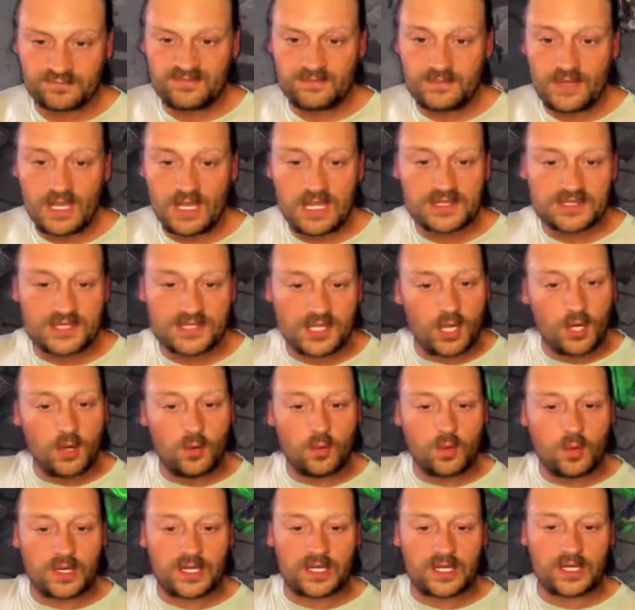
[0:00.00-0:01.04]
So
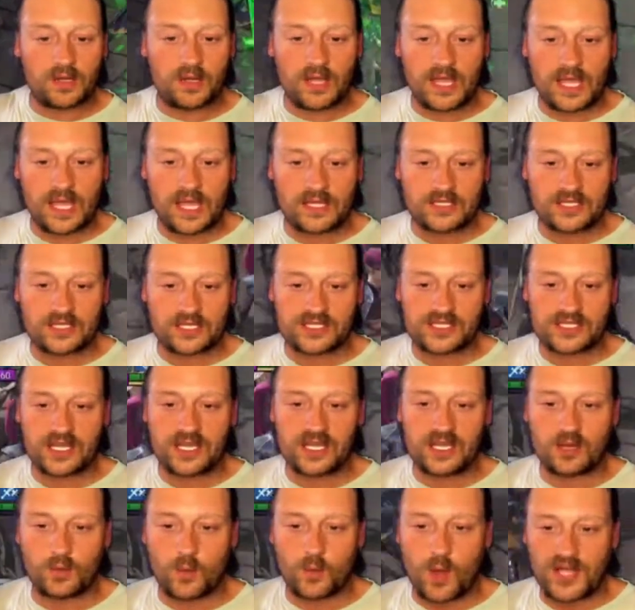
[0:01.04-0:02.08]
we're going to go ahead, just sit
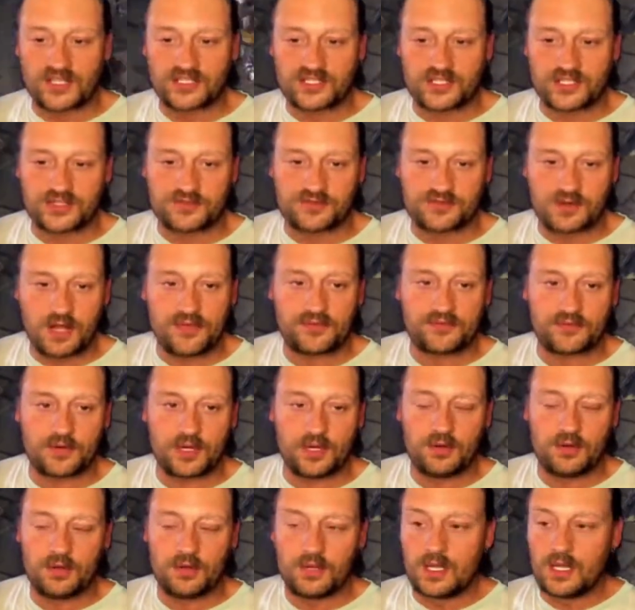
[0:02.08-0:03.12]
here, watch this run
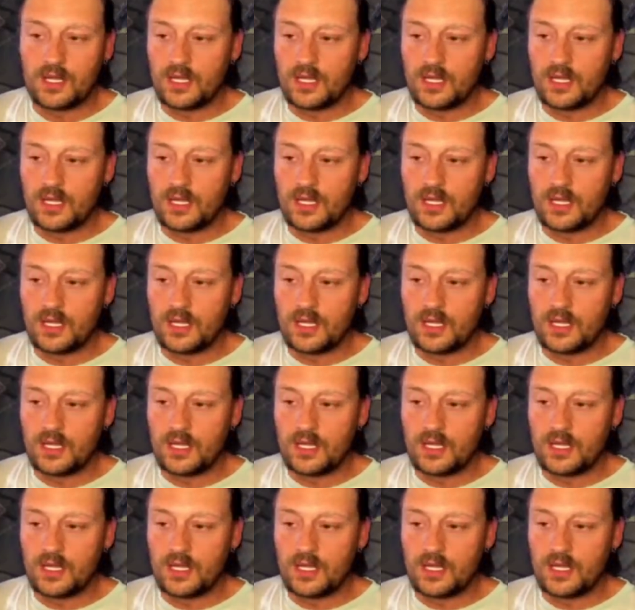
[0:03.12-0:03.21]
through,